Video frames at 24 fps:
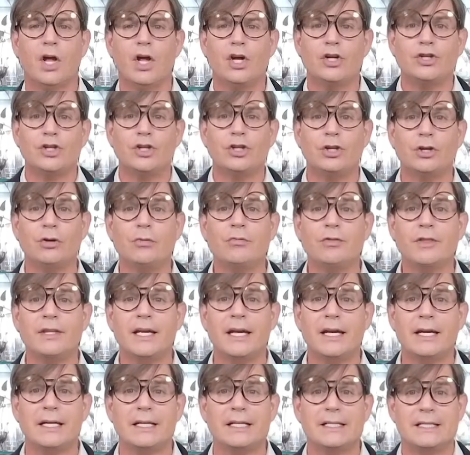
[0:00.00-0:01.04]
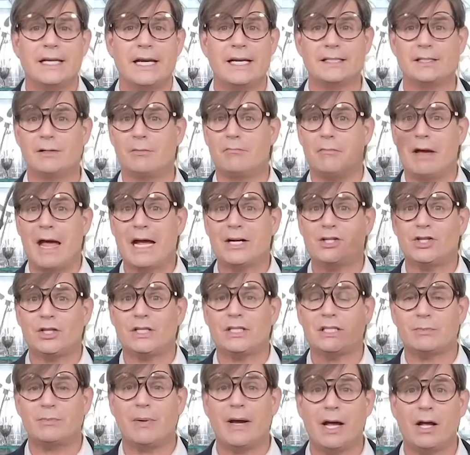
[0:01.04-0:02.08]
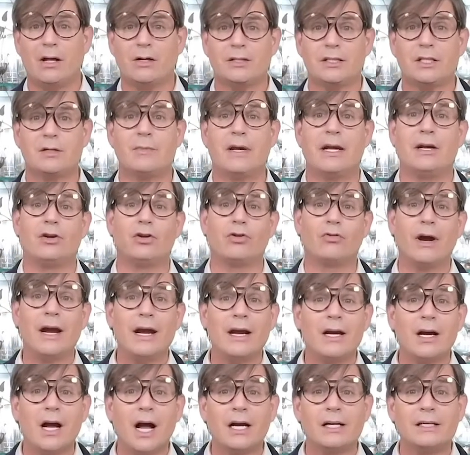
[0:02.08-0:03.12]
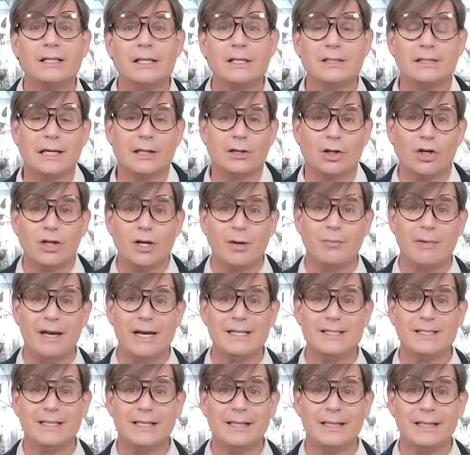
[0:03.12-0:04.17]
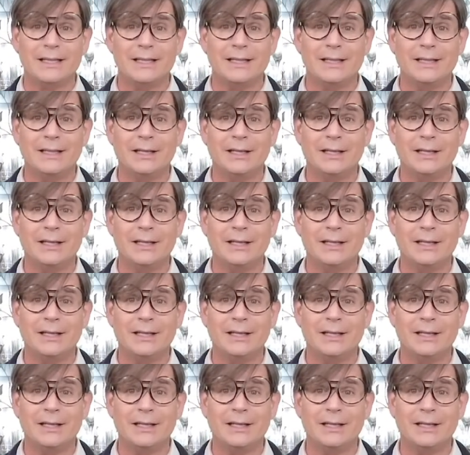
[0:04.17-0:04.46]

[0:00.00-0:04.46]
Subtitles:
Do you think it takes a magic spell to make great cocktails that look amazing?